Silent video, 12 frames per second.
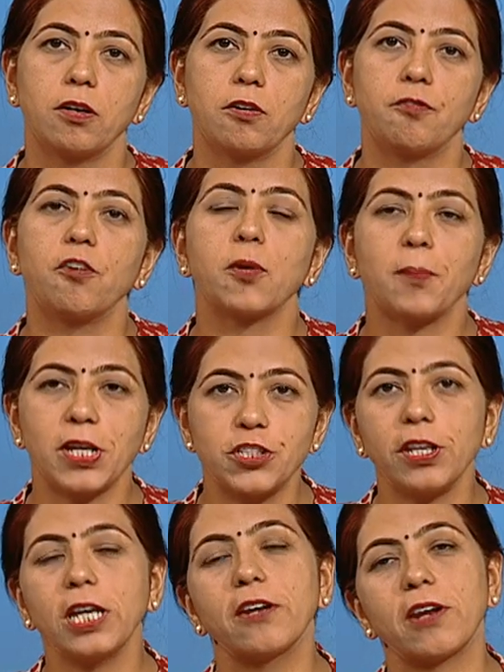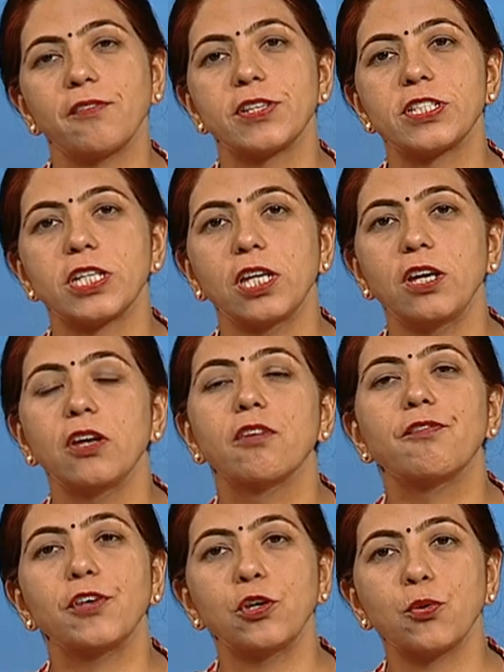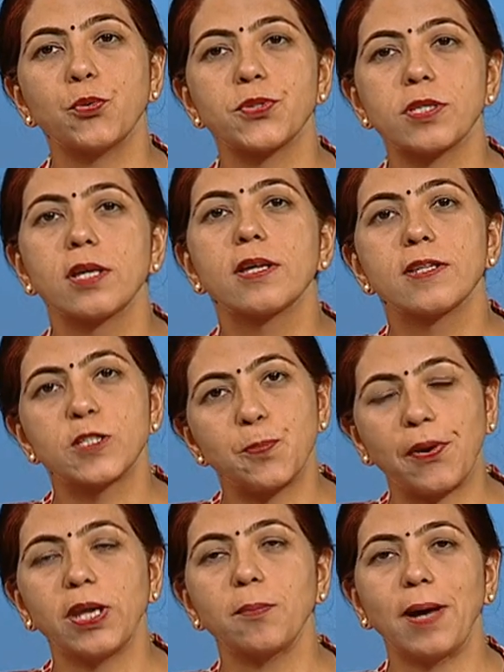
For measuring gravity, we use spring